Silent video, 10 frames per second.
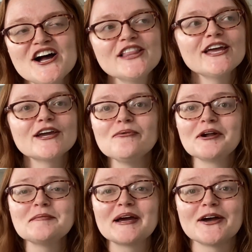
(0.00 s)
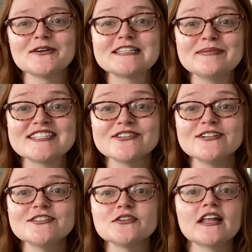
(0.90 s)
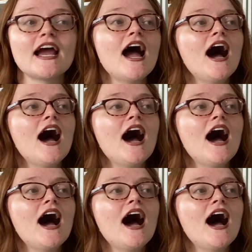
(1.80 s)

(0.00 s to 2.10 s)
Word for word: Like in one of my cozy mysteries. So like,